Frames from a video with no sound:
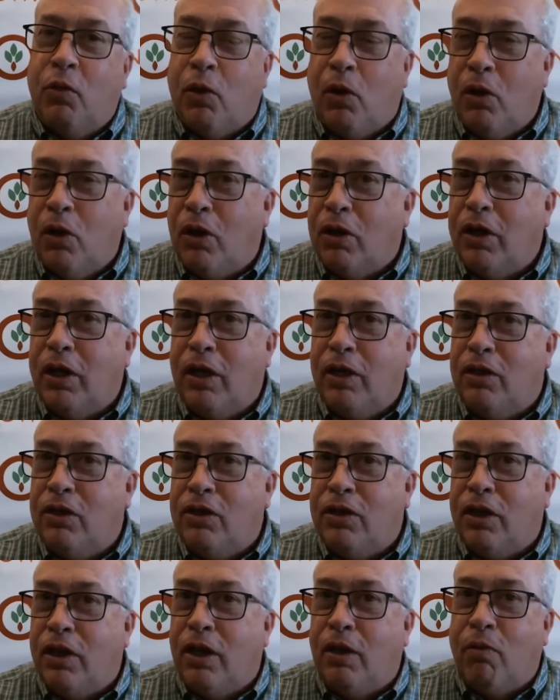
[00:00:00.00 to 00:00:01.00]
we'll look at
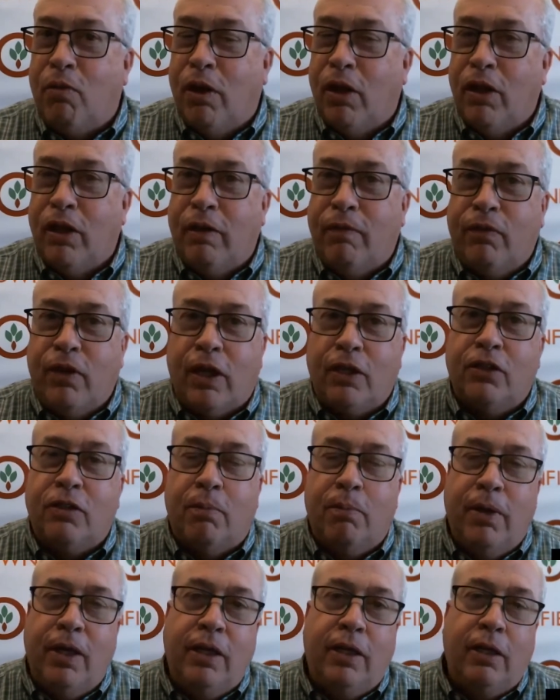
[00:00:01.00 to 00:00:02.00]
uh, relative cuts
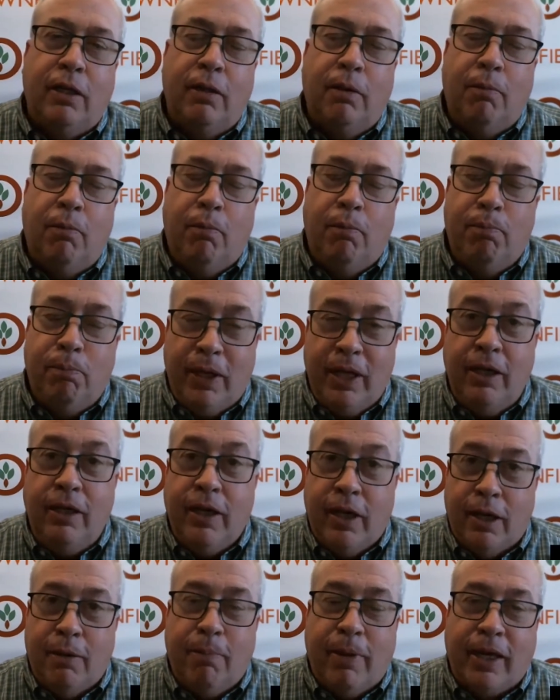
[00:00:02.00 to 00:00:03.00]
of meat,
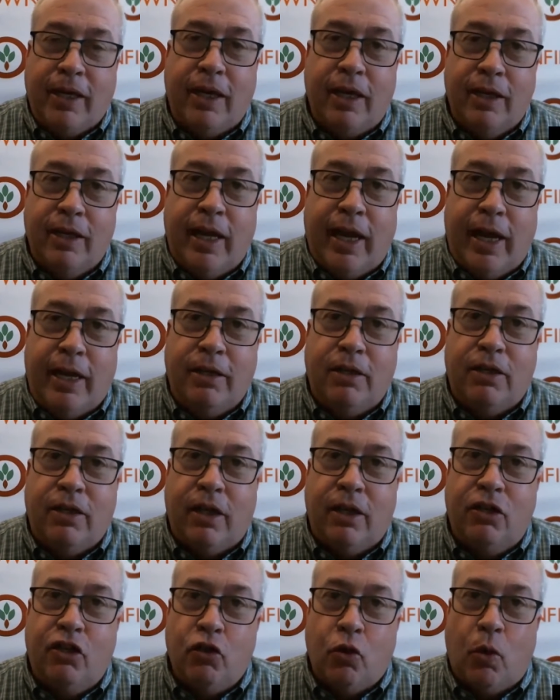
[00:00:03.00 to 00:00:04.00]
meat and making that
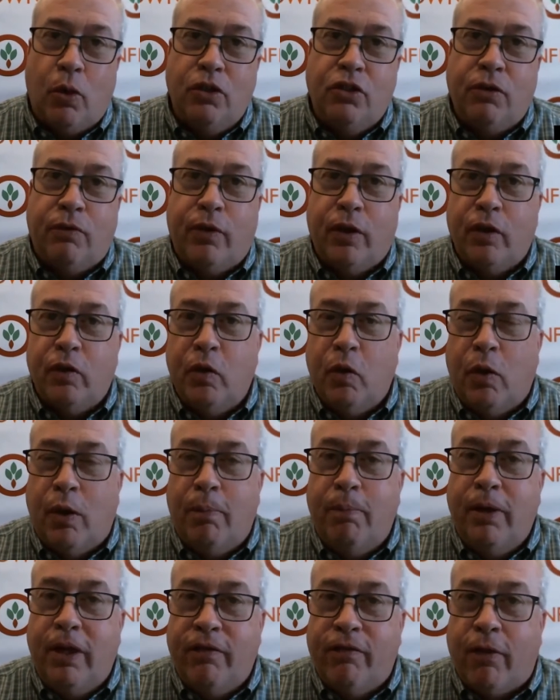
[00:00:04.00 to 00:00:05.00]
uh, choice of whether we
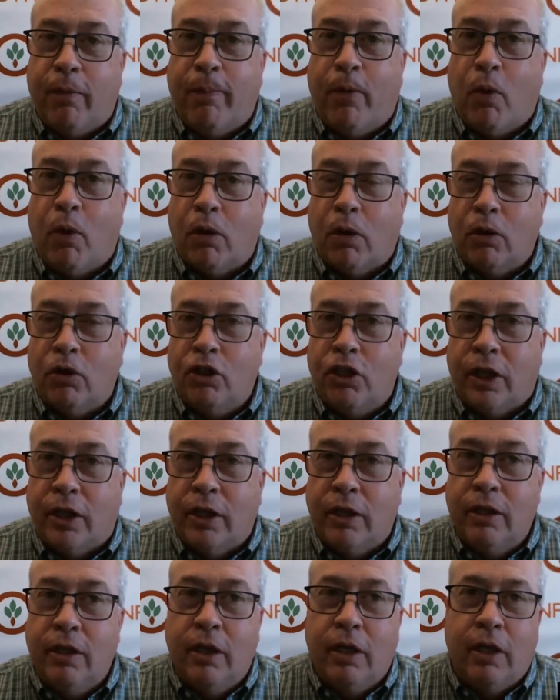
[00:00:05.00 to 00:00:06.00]
want beef or pork or
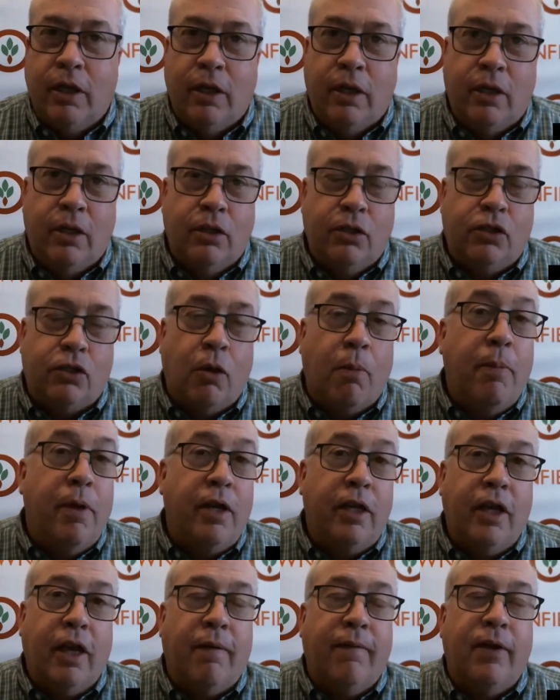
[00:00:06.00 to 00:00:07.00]
chicken. So
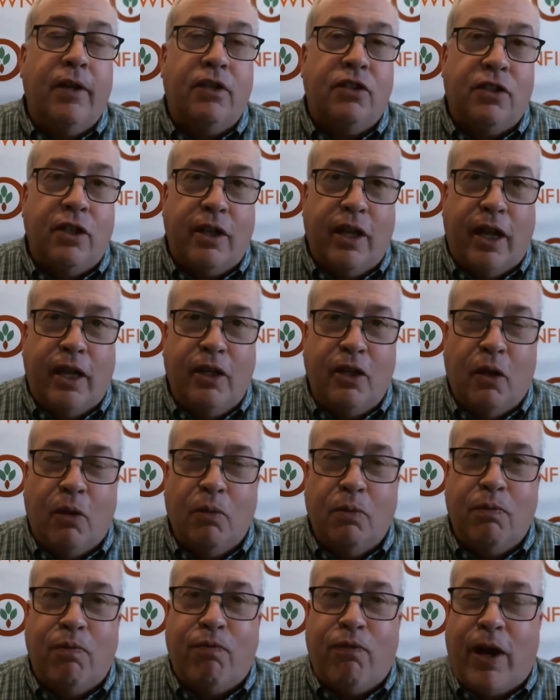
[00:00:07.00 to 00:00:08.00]
many of us today
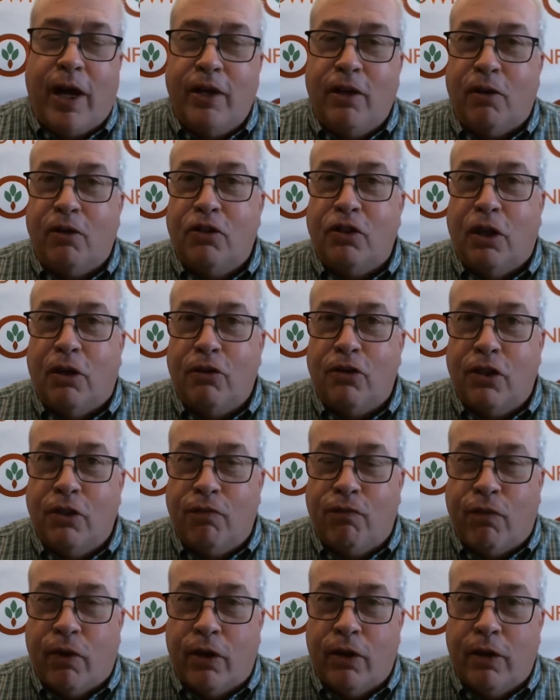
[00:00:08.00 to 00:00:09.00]
don't find ourselves
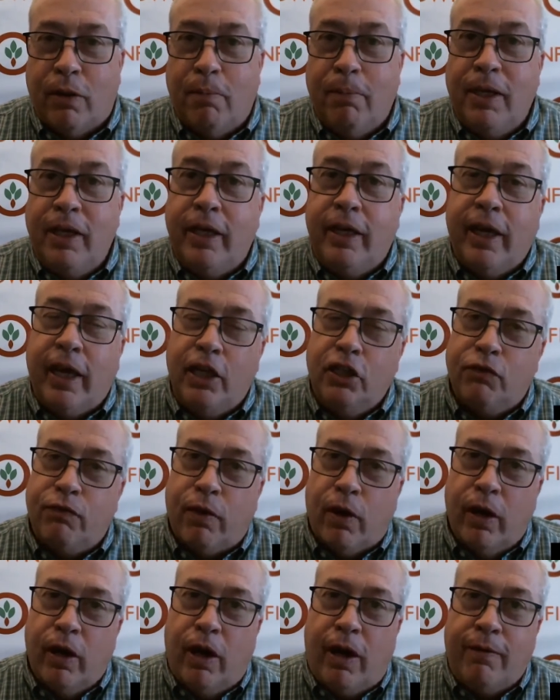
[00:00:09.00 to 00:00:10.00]
in front of the meat case
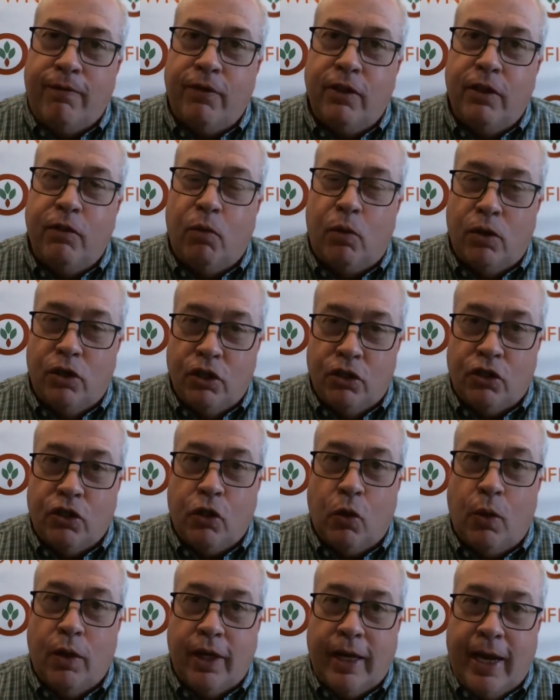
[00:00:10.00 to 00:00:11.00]
very often. We're just
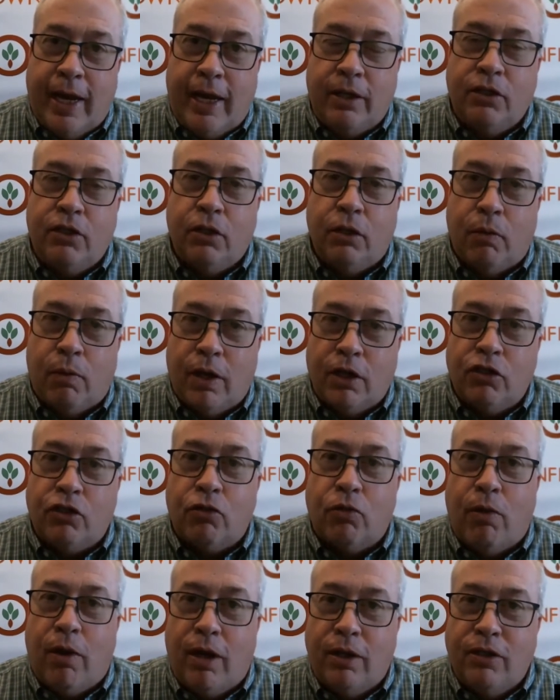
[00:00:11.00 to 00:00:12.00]
going out to the
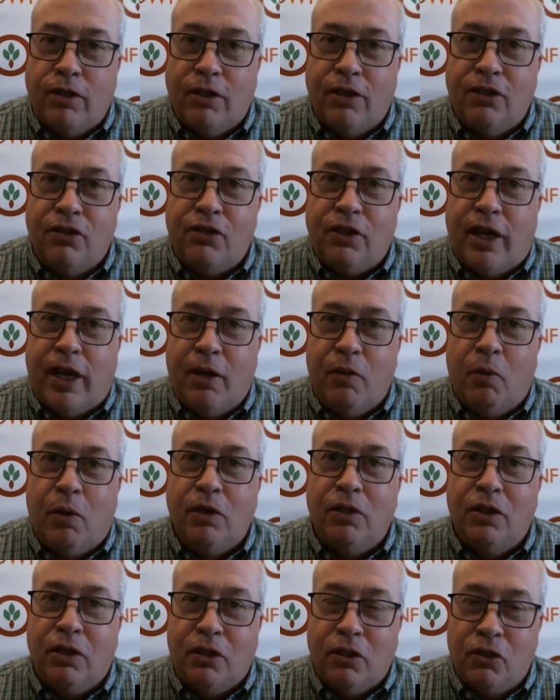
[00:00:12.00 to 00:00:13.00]
restaurant to decide
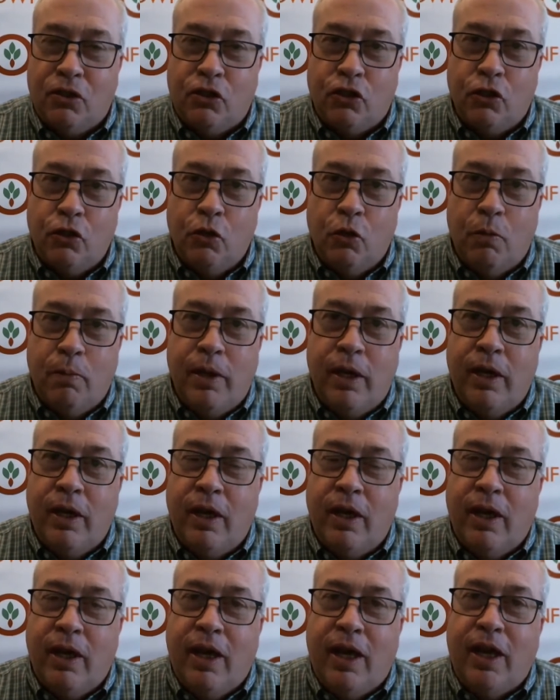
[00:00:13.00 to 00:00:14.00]
what to consume.
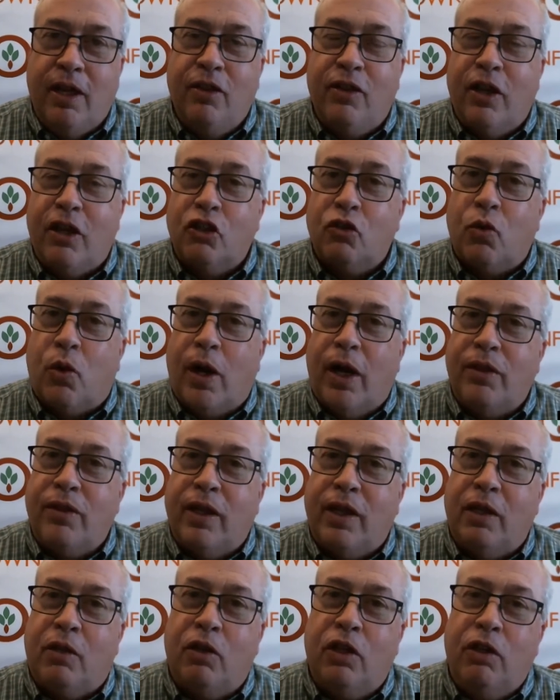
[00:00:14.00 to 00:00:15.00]
And there's where I
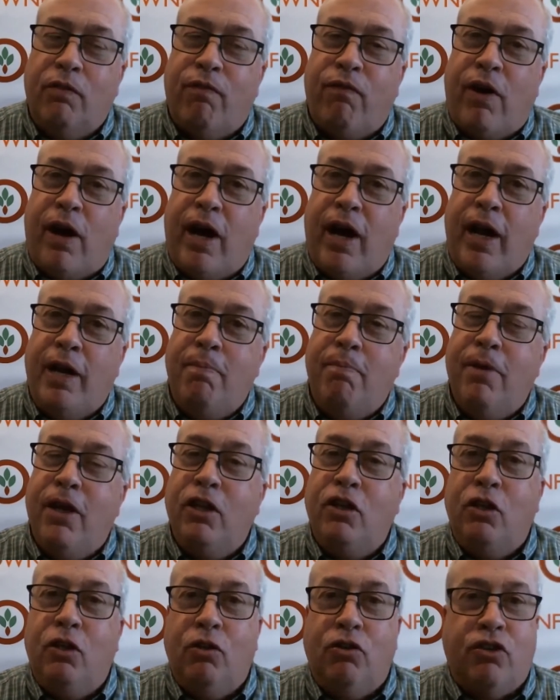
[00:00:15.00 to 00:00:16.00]
think you find
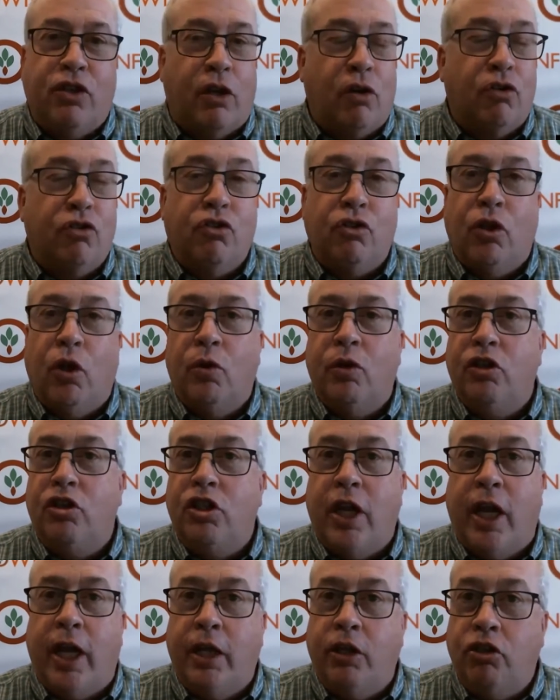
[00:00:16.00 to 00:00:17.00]
menus that are slow to
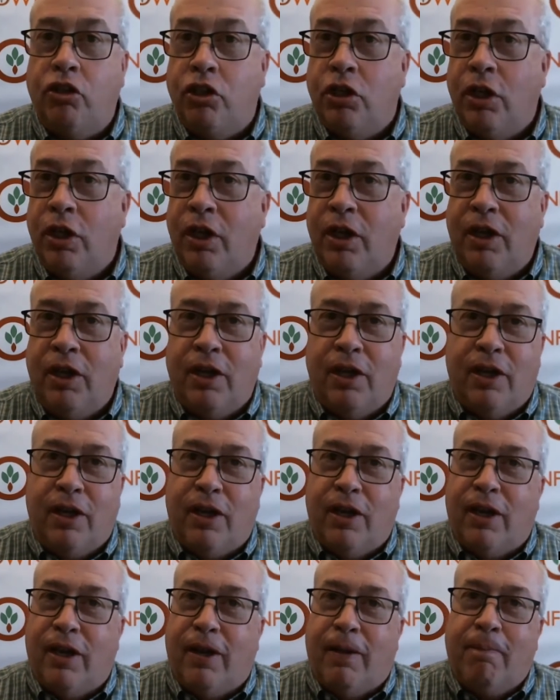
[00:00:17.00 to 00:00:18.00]
change.
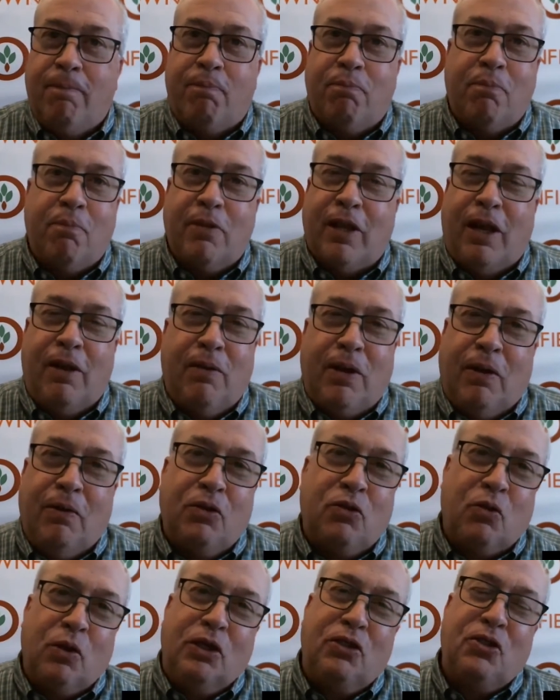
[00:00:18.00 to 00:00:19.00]
Um, I, I
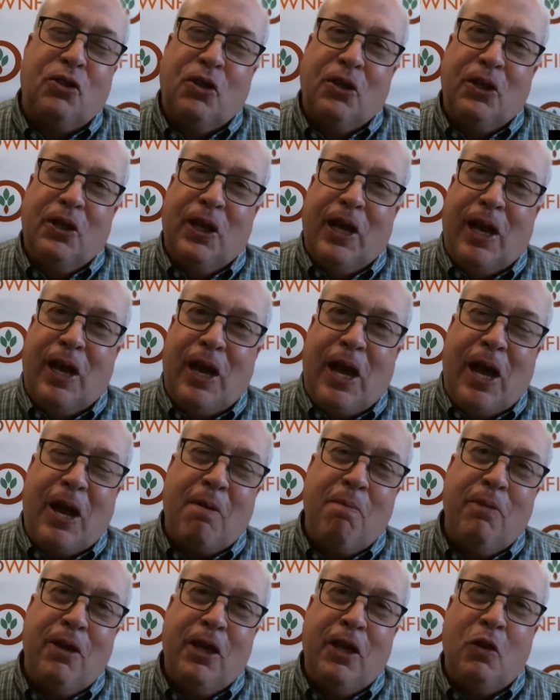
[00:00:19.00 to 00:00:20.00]
was recently at, at
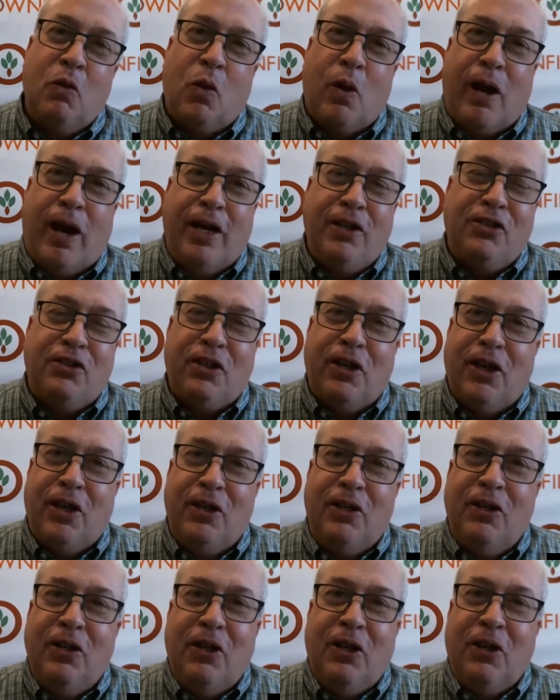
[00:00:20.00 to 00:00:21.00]
a meeting where I
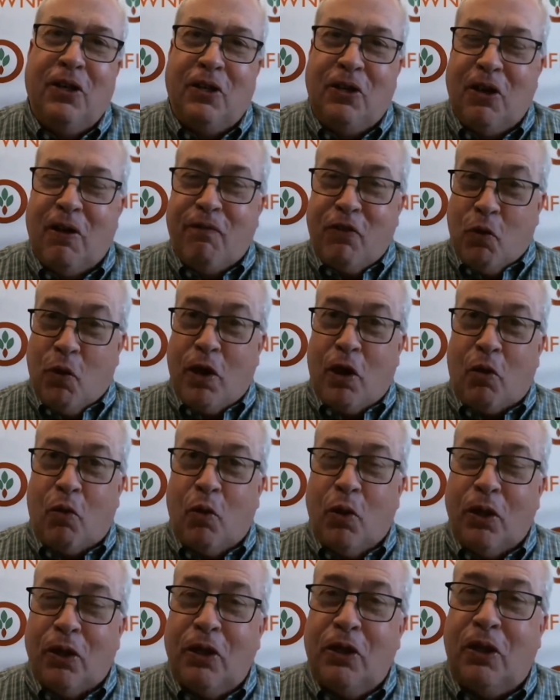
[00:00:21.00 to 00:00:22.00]
said, you know, if you want a
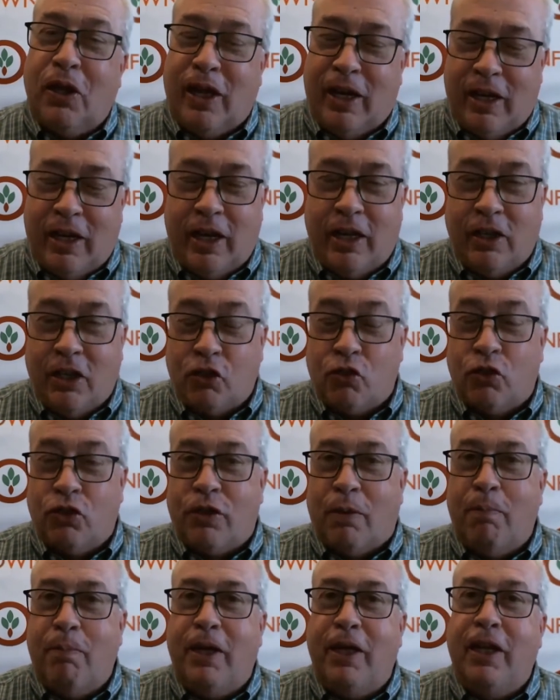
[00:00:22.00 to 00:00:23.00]
really, and, and this was
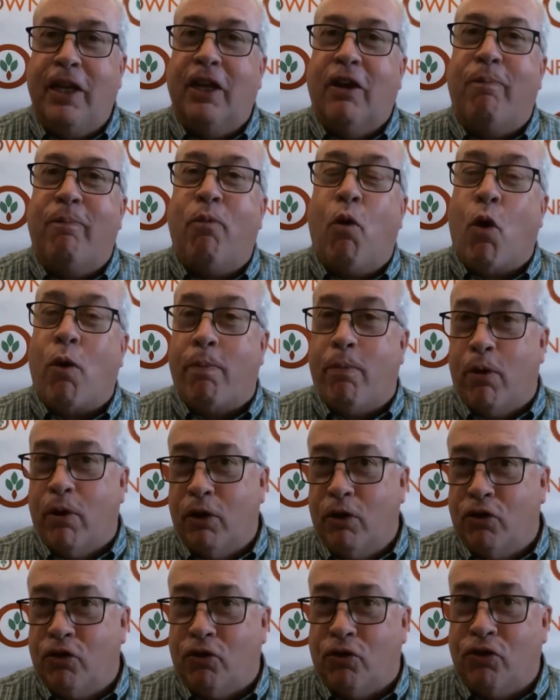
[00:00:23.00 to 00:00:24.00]
a meeting of pork
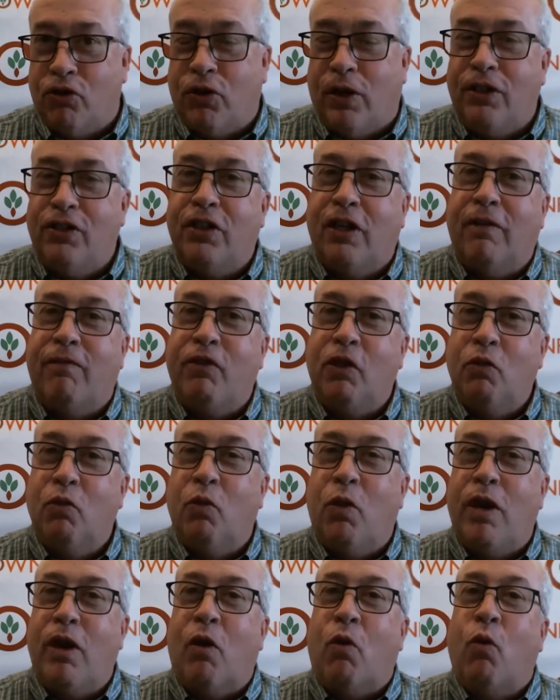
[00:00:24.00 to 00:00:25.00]
producers. So I said, if you
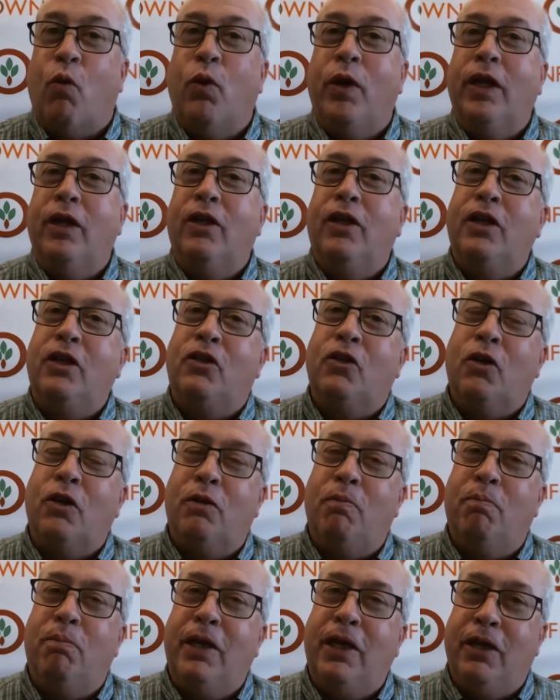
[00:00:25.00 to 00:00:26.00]
want a really
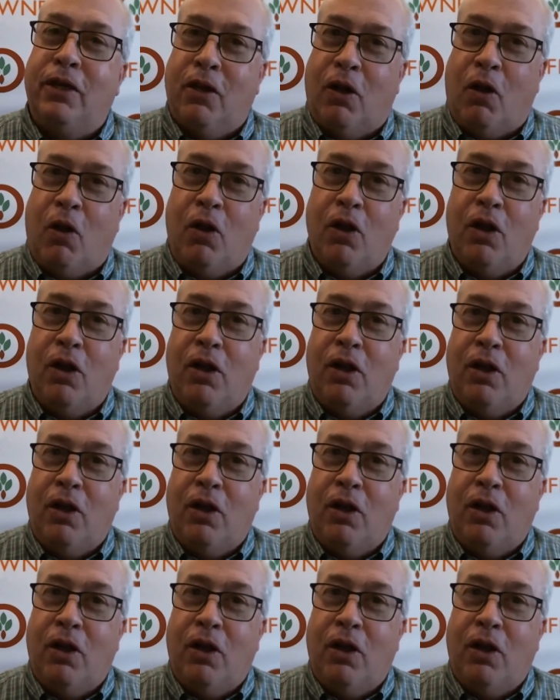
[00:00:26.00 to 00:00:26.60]
good meal,